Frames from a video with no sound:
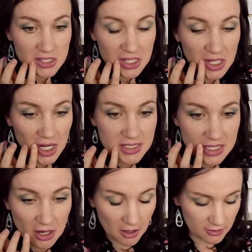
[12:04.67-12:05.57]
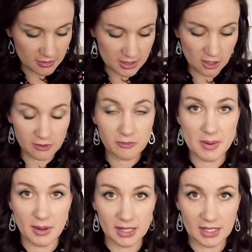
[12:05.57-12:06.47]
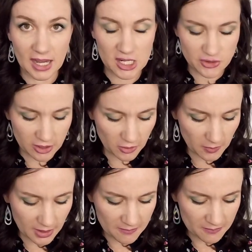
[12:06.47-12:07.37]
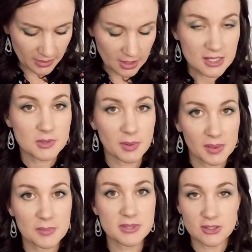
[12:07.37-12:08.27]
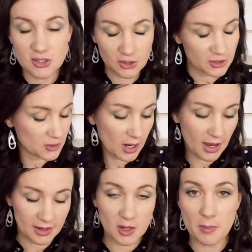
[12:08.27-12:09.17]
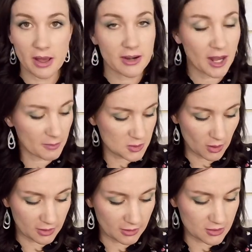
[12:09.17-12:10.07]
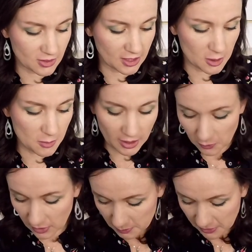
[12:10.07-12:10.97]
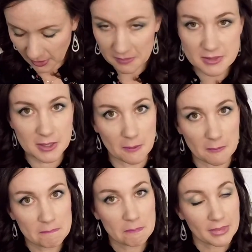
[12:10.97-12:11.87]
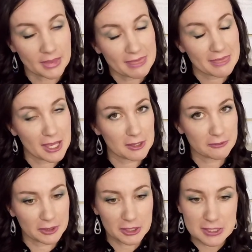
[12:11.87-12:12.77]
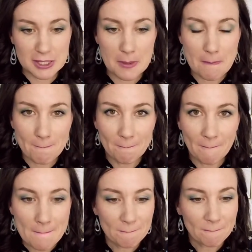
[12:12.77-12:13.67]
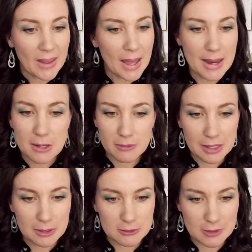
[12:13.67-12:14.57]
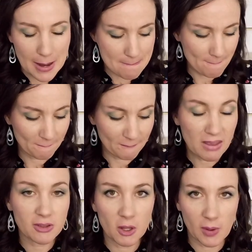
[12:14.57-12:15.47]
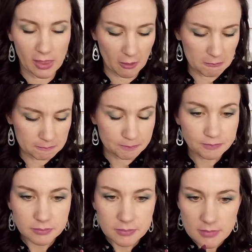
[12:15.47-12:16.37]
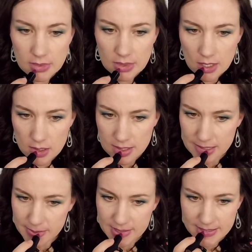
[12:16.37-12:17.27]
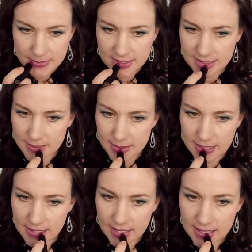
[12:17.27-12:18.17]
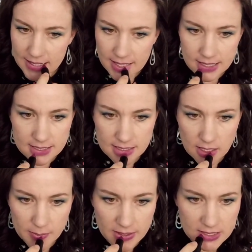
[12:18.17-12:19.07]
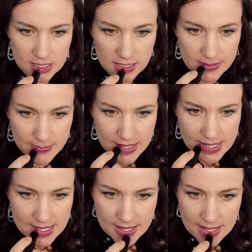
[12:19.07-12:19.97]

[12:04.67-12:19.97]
condition that causes it's hard for my body to hydrate all the way. So my lips look dry no matter how much water I drink, no matter what I put on them. So thank you for your concern. I know they look dry. They feel okay though. We're gonna put some lipstick here. This is our Berry Jam.